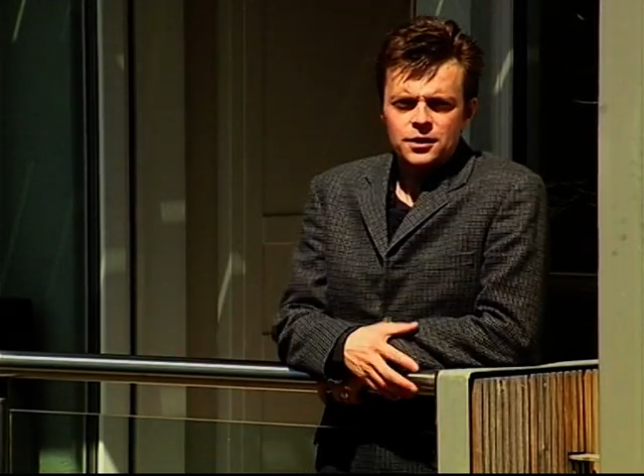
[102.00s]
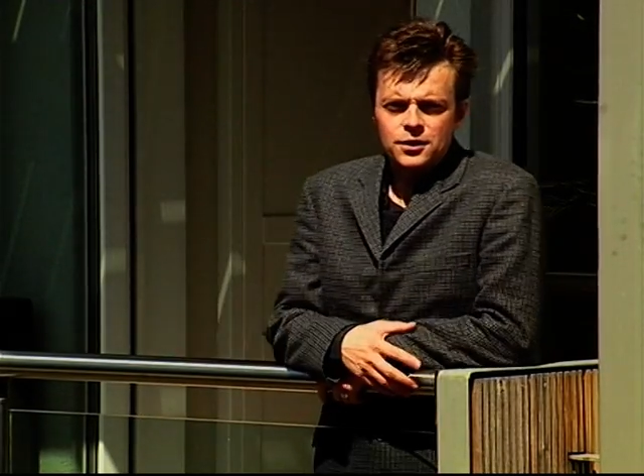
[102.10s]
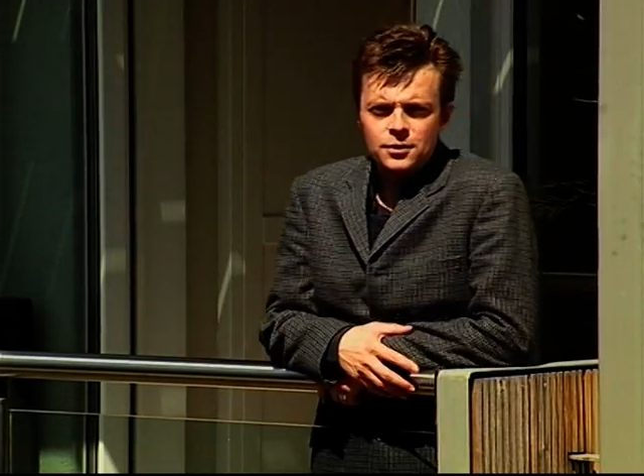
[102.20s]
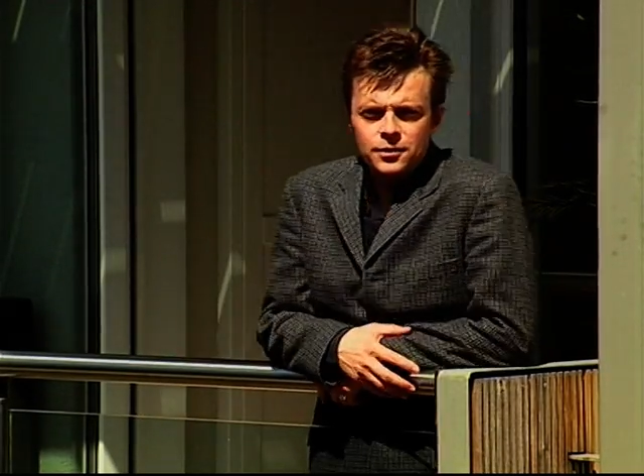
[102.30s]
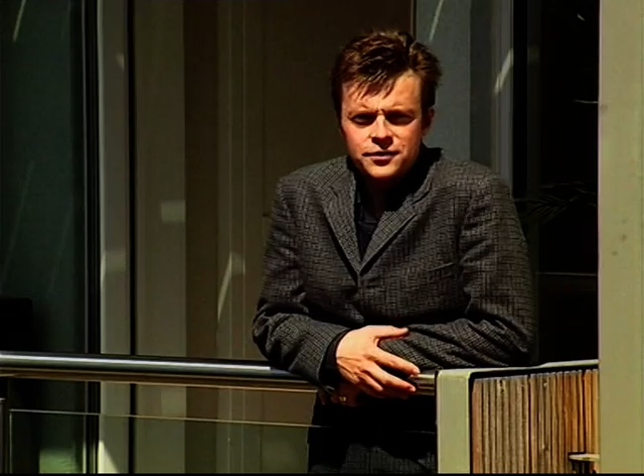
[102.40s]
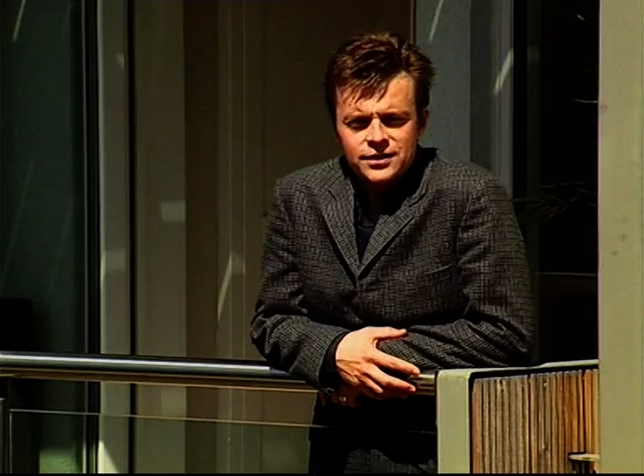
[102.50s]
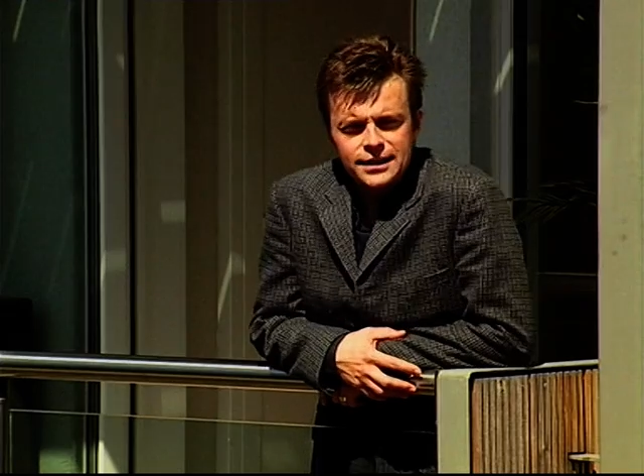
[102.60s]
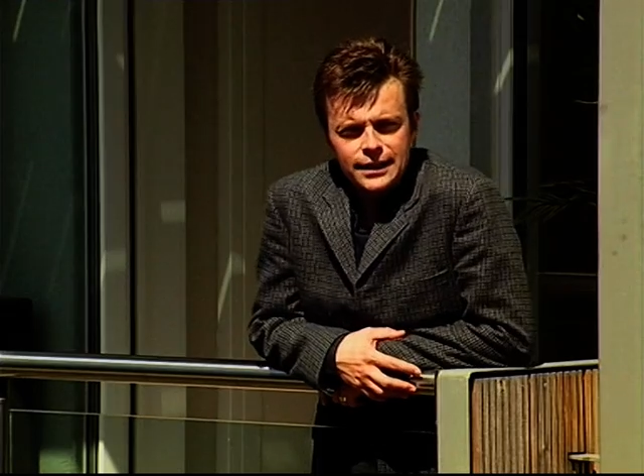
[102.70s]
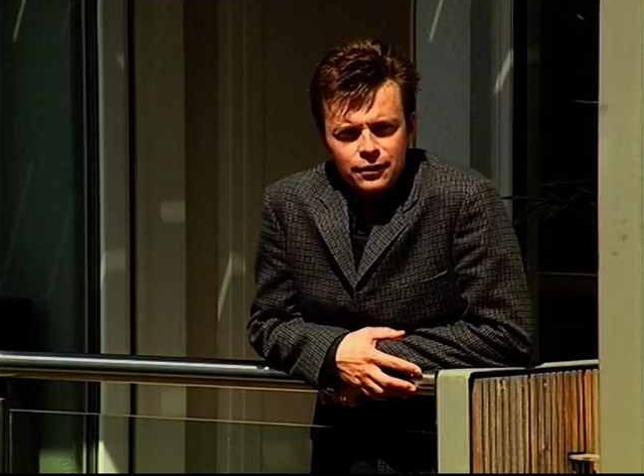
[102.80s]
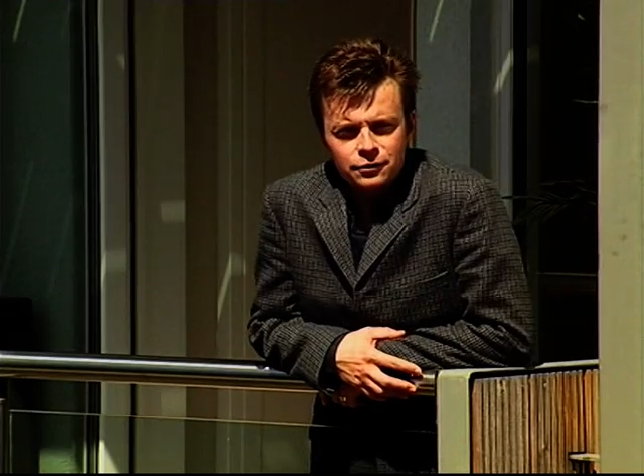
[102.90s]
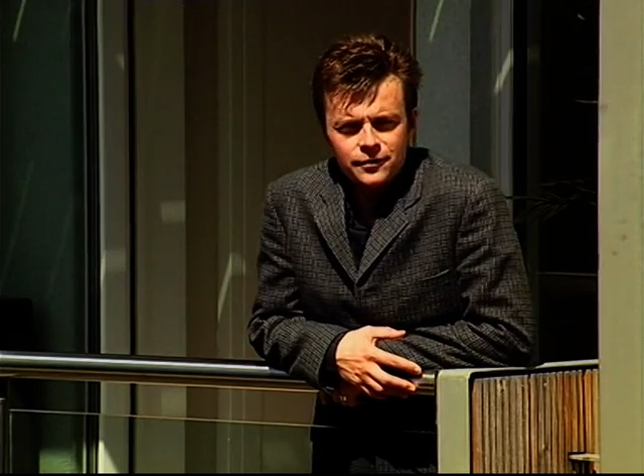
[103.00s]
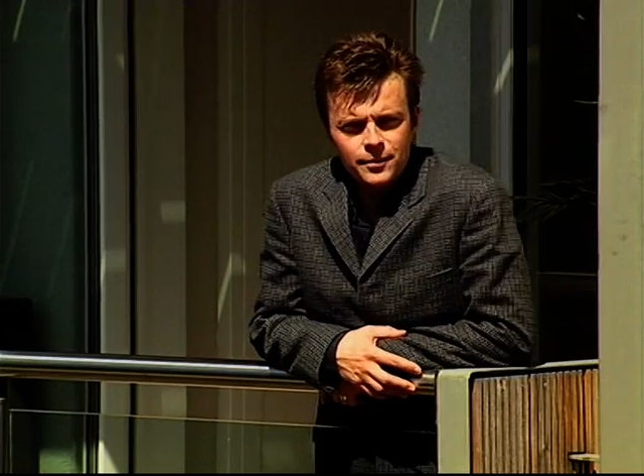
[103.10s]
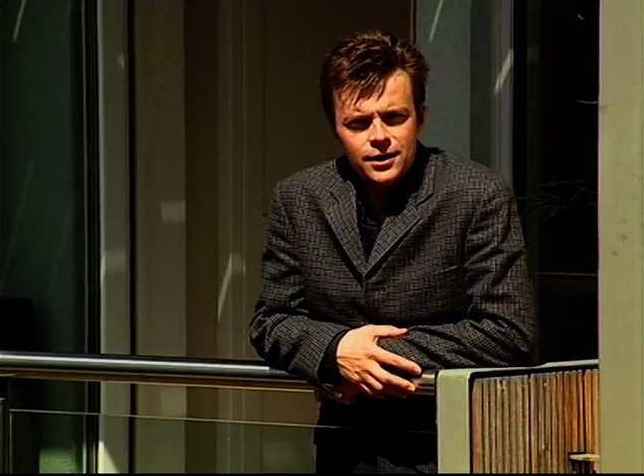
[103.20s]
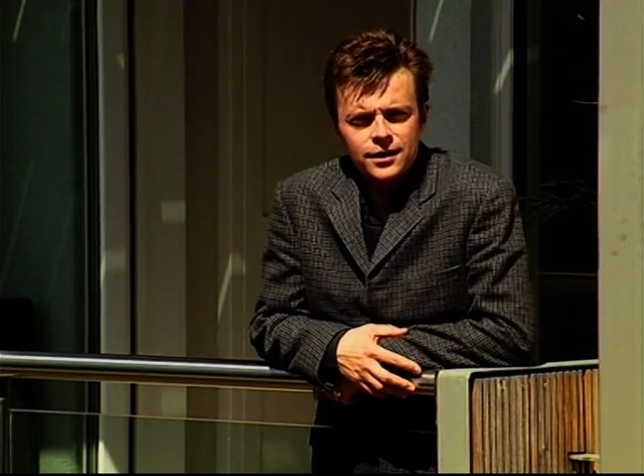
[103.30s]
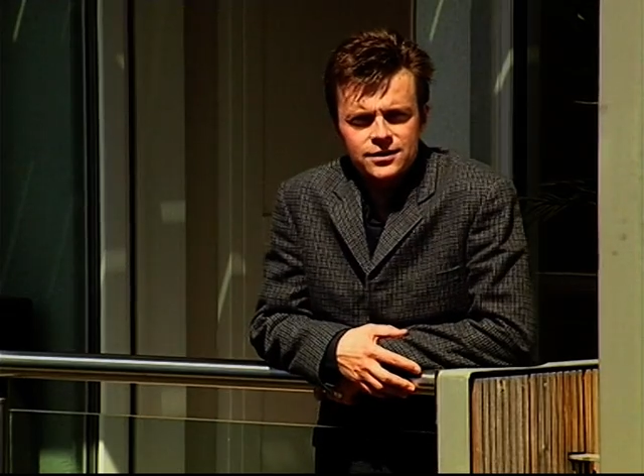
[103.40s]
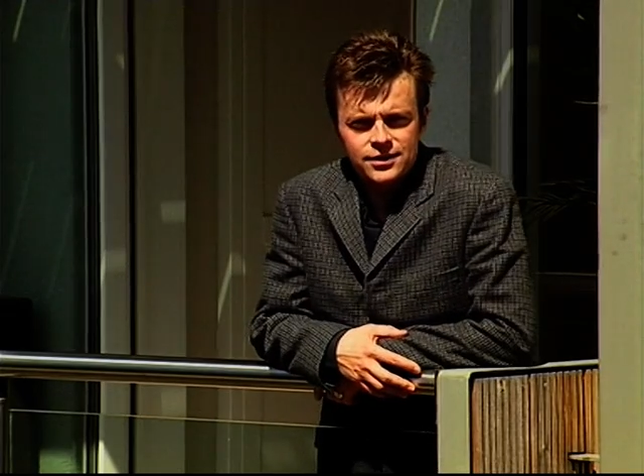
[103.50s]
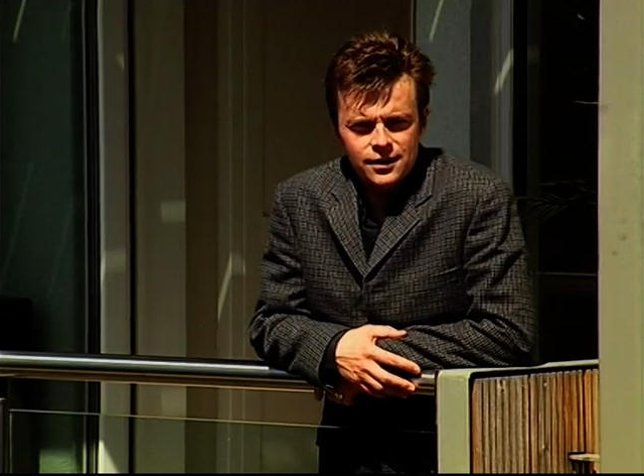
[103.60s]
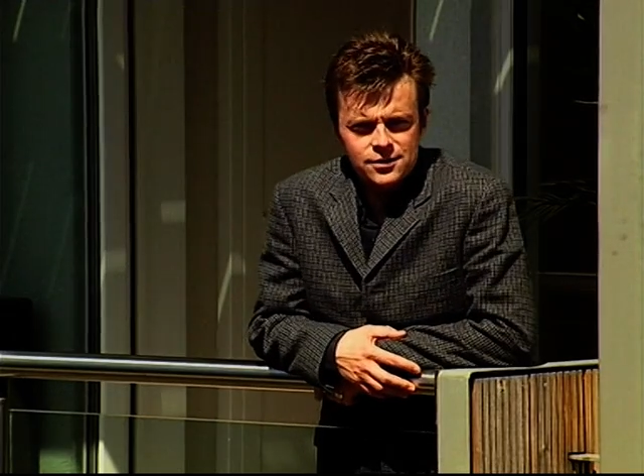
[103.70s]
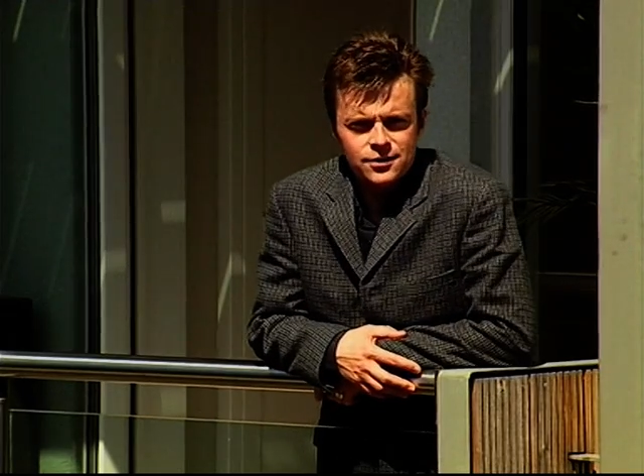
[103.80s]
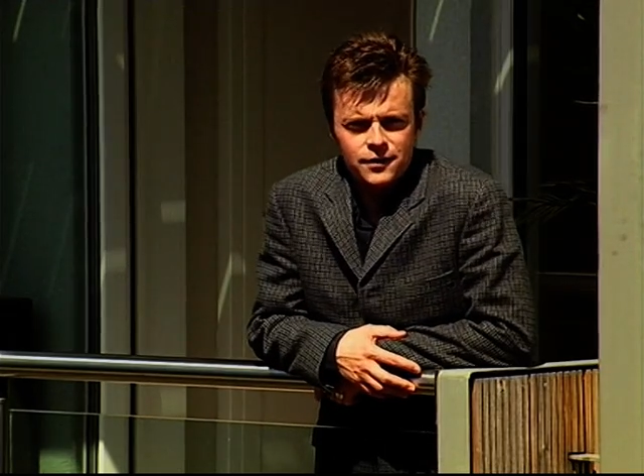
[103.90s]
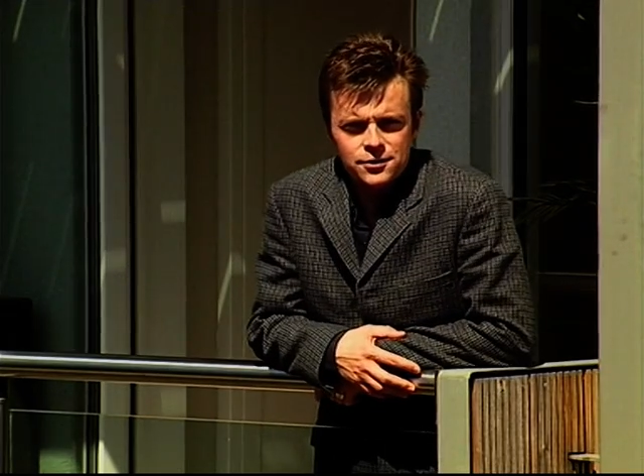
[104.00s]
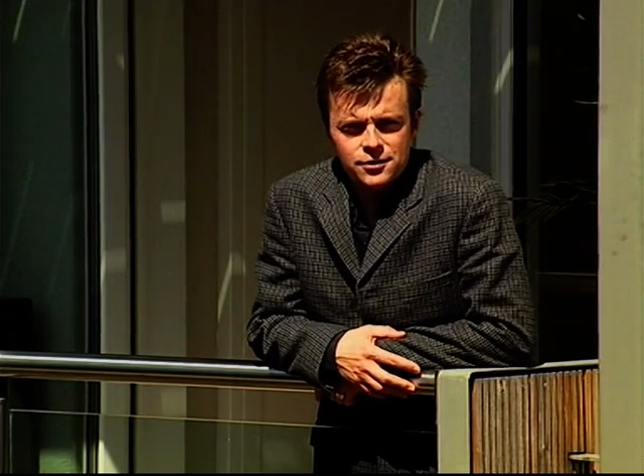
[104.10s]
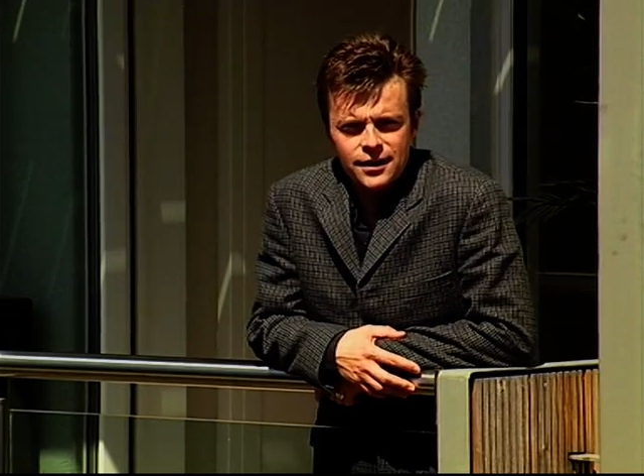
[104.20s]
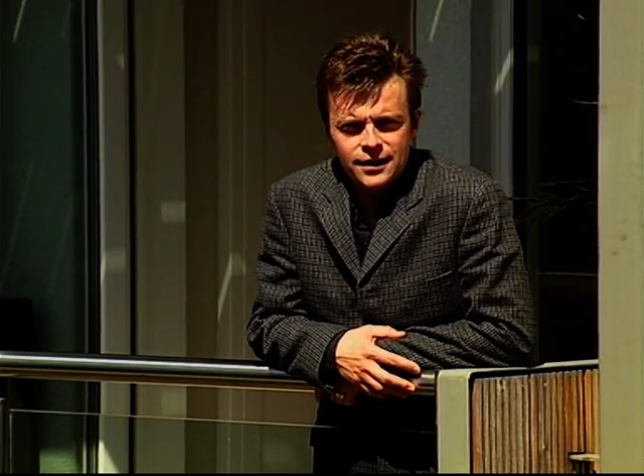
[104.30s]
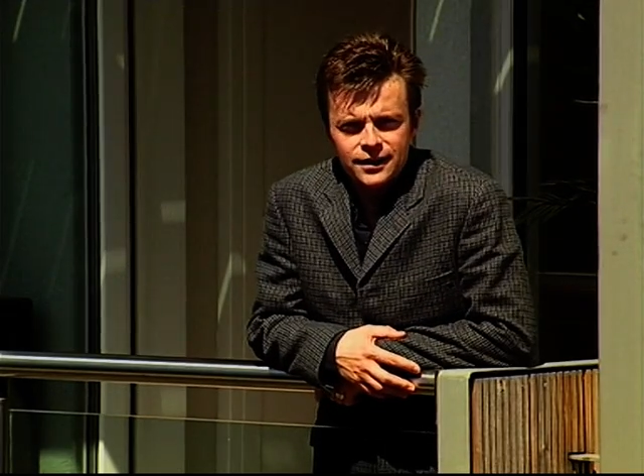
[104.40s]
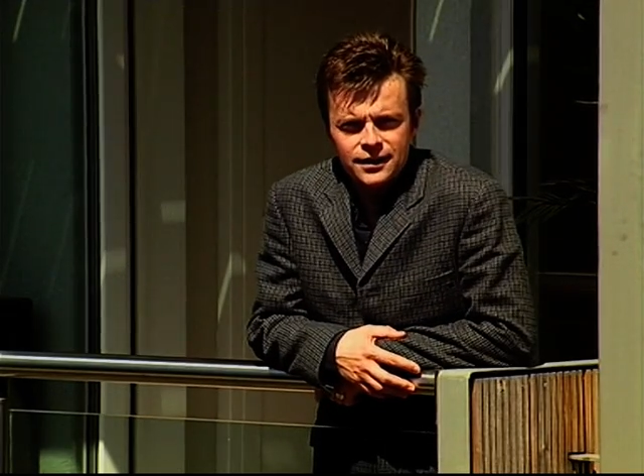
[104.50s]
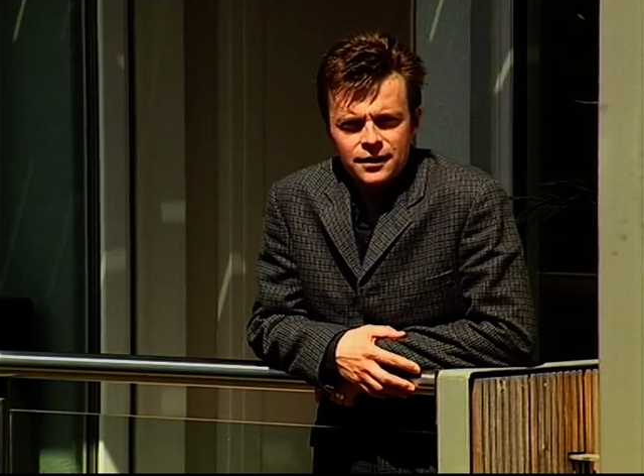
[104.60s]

You'll have seen now from the early sections of the training